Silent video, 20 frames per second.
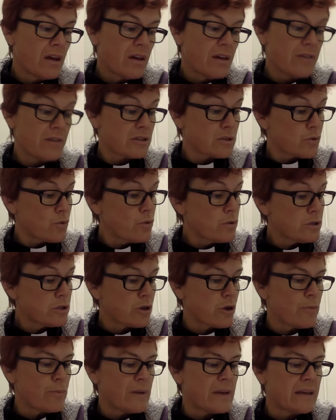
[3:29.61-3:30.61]
This
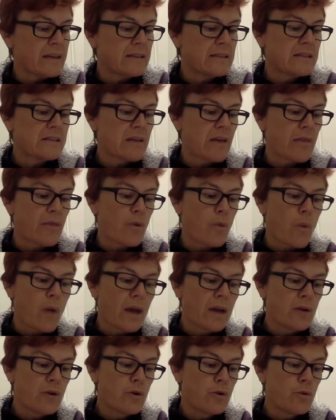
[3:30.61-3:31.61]
also means that the
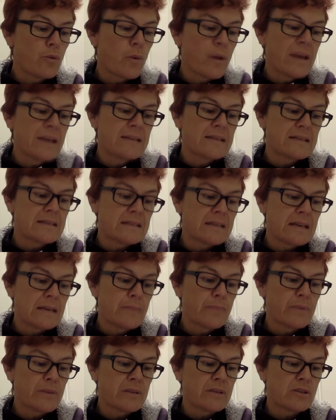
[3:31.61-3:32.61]
one who went
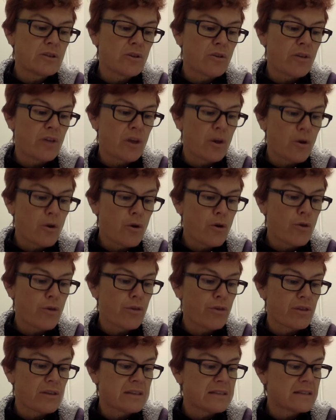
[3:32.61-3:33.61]
deep into the
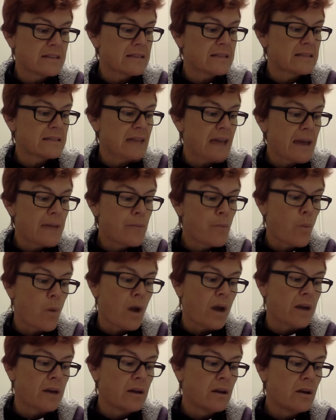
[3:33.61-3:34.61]
earth is the same
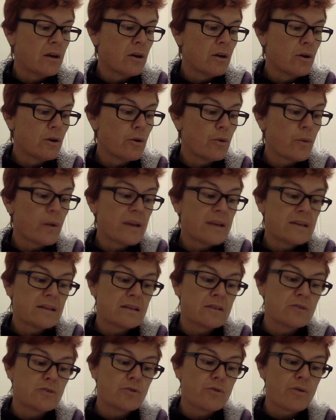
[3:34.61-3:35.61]
one who went
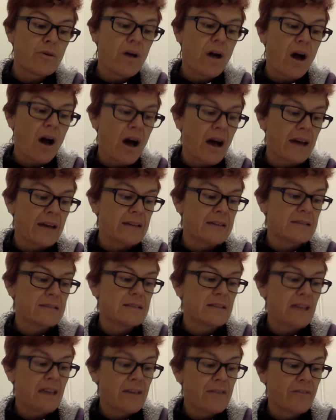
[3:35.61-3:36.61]
into the highest
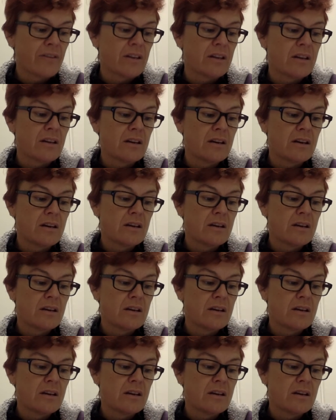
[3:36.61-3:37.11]
heaven,